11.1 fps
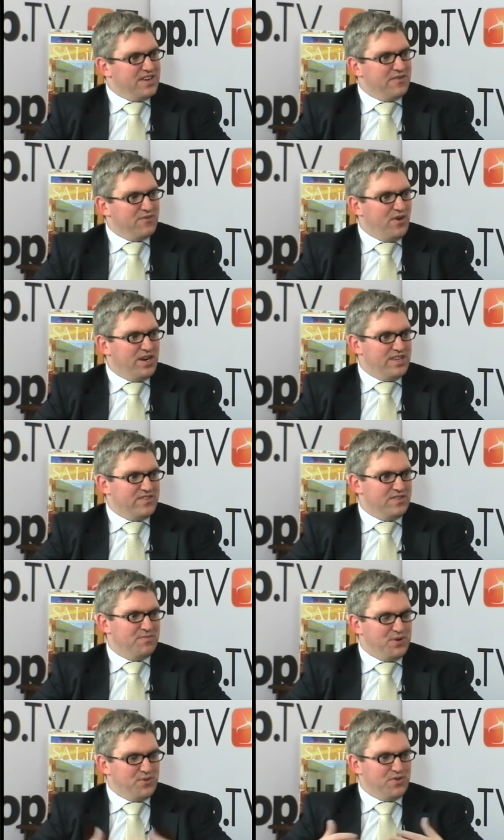to get finance
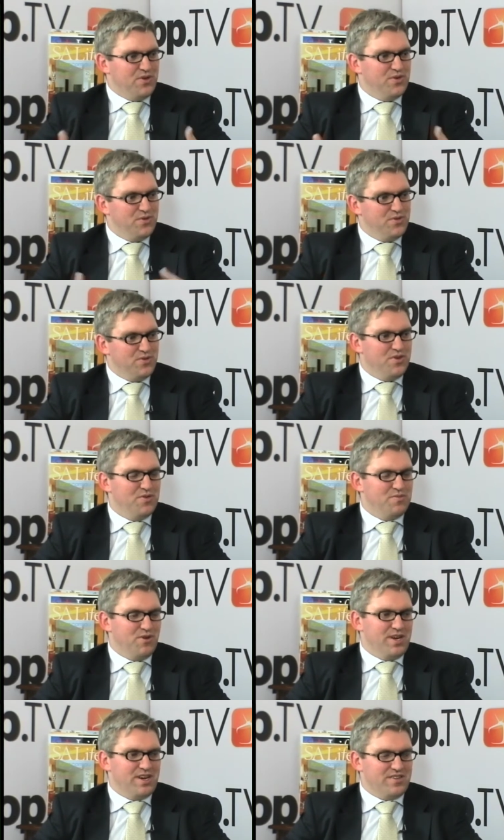to build new new
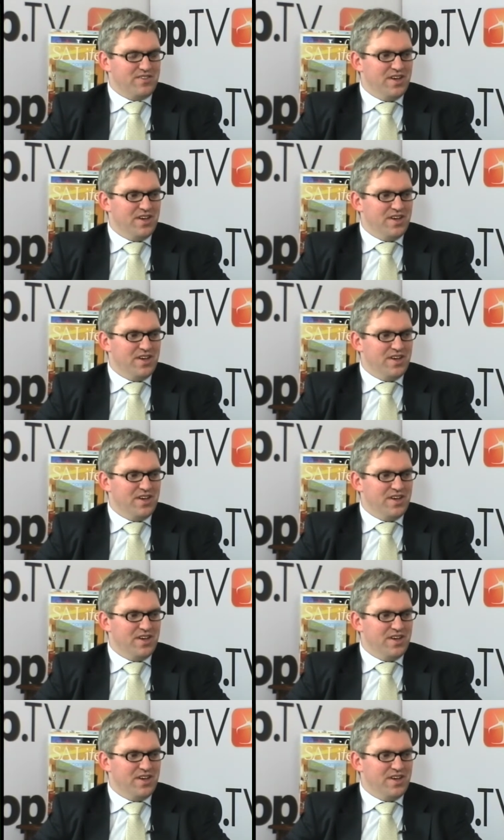products.